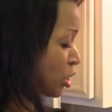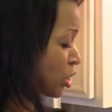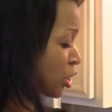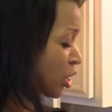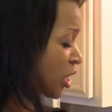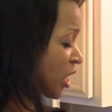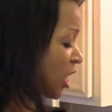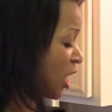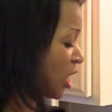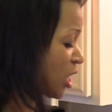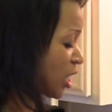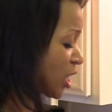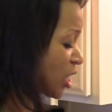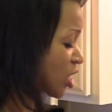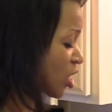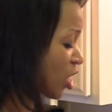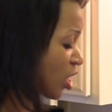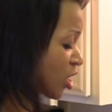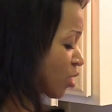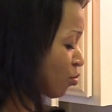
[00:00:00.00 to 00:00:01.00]
until the onion
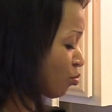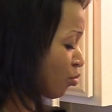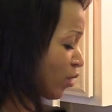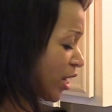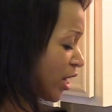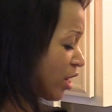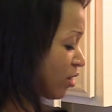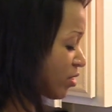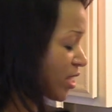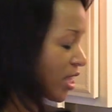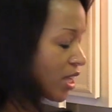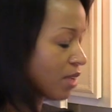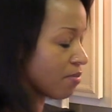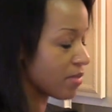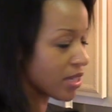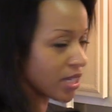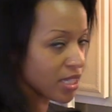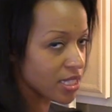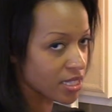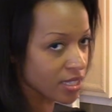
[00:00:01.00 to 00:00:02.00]
starts to brown,
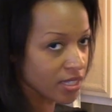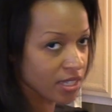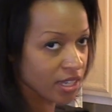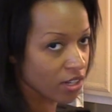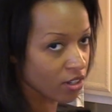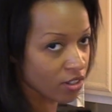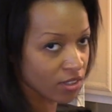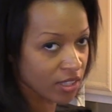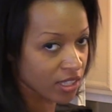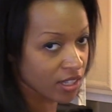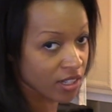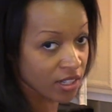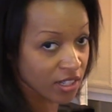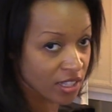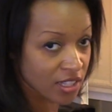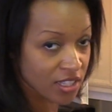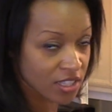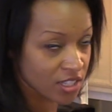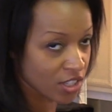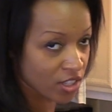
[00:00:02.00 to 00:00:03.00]
10 minutes later the
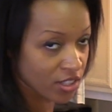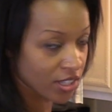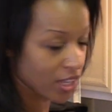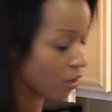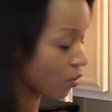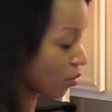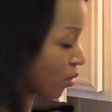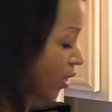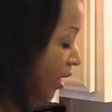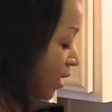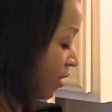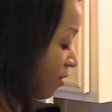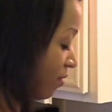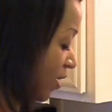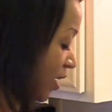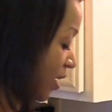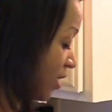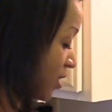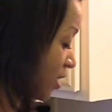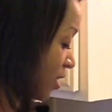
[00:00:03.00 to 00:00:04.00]
onion's still like white and
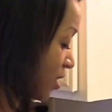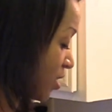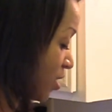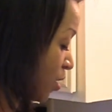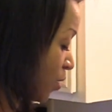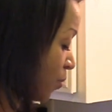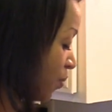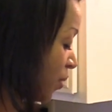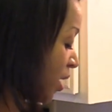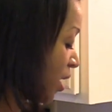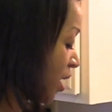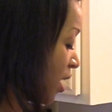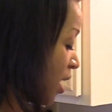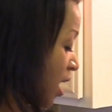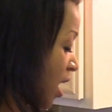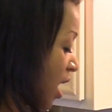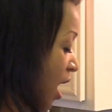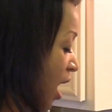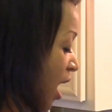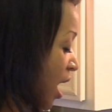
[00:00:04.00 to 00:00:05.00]
fancy. So,
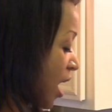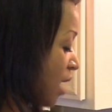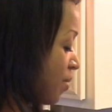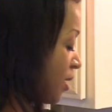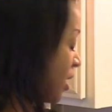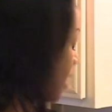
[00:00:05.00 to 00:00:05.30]
I